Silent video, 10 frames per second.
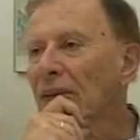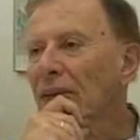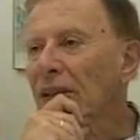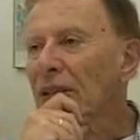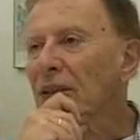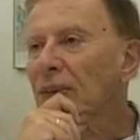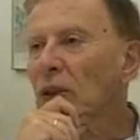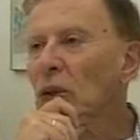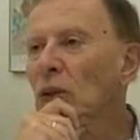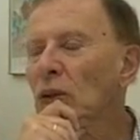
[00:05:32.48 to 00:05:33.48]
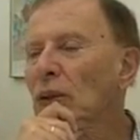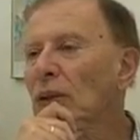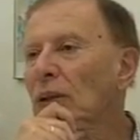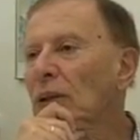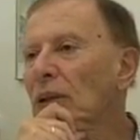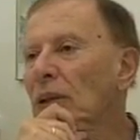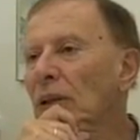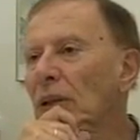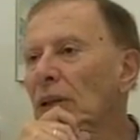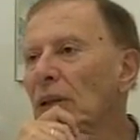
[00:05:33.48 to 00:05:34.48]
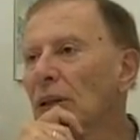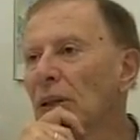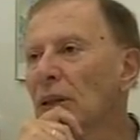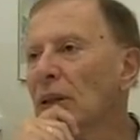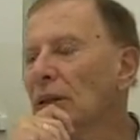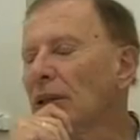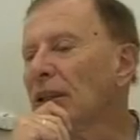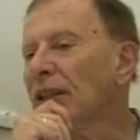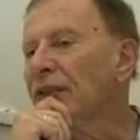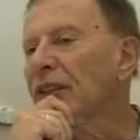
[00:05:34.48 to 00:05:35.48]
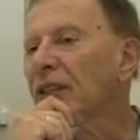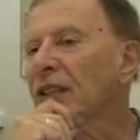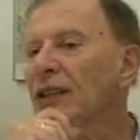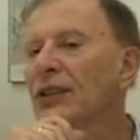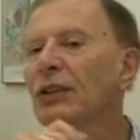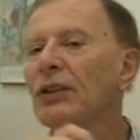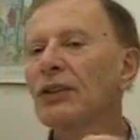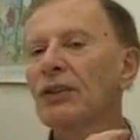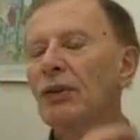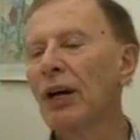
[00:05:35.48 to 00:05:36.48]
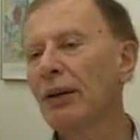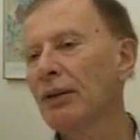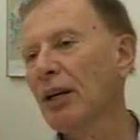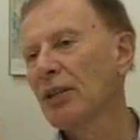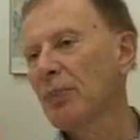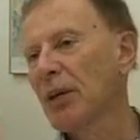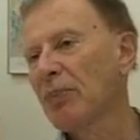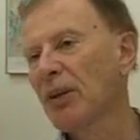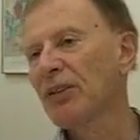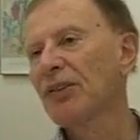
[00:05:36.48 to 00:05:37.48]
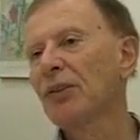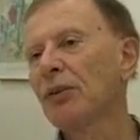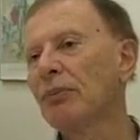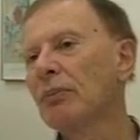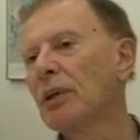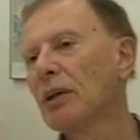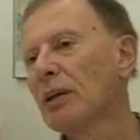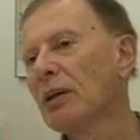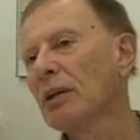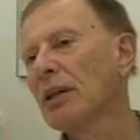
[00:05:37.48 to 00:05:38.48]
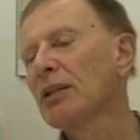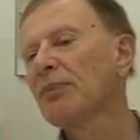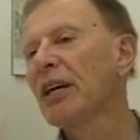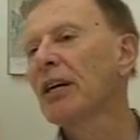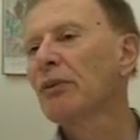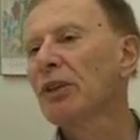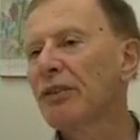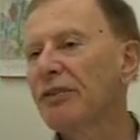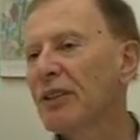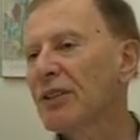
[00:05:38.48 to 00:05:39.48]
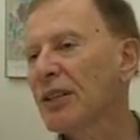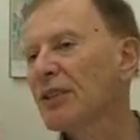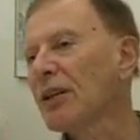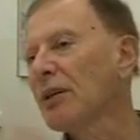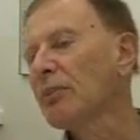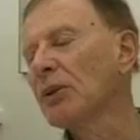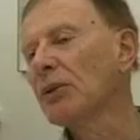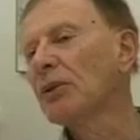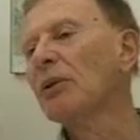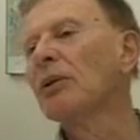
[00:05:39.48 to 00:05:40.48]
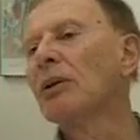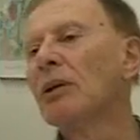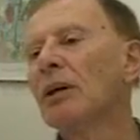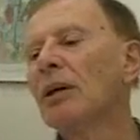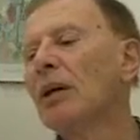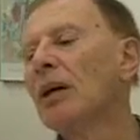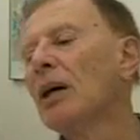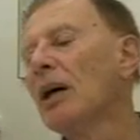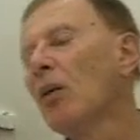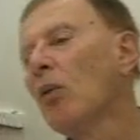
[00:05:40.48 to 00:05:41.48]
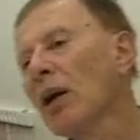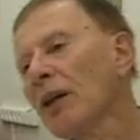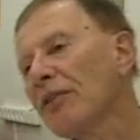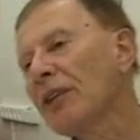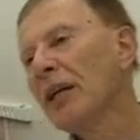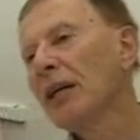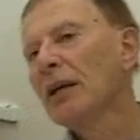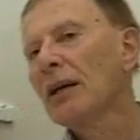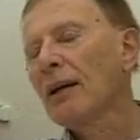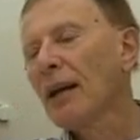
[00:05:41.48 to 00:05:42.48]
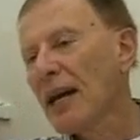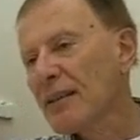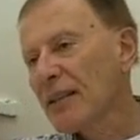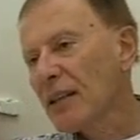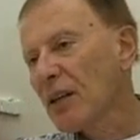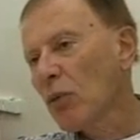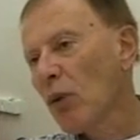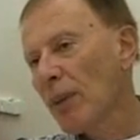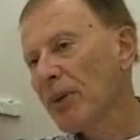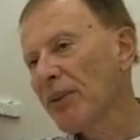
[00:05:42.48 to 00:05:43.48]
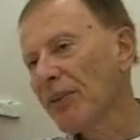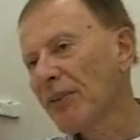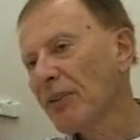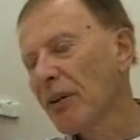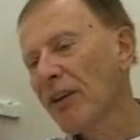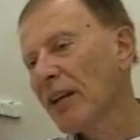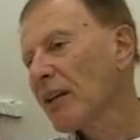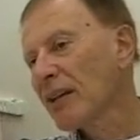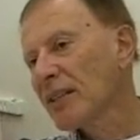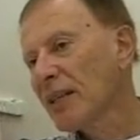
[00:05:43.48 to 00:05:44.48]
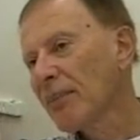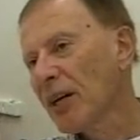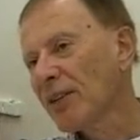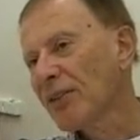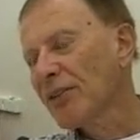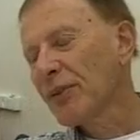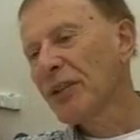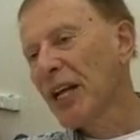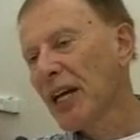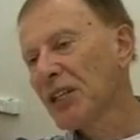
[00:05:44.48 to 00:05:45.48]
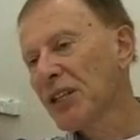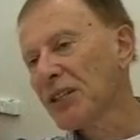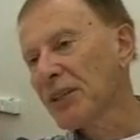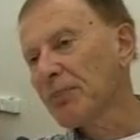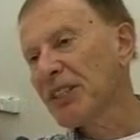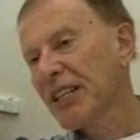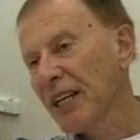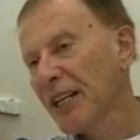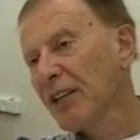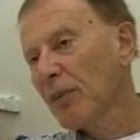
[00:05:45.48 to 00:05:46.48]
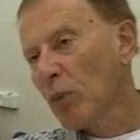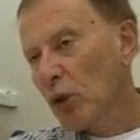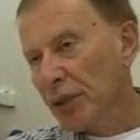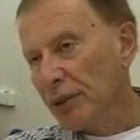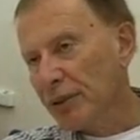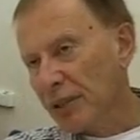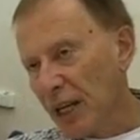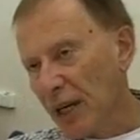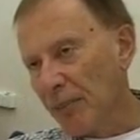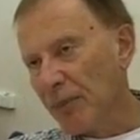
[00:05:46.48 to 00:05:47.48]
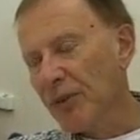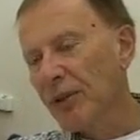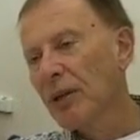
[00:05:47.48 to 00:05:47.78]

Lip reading: First of all, the differences are not as great as people assume. Let's begin with the first example. One of the classic weapons of anti-Semites through the ages, and particularly in the modern times,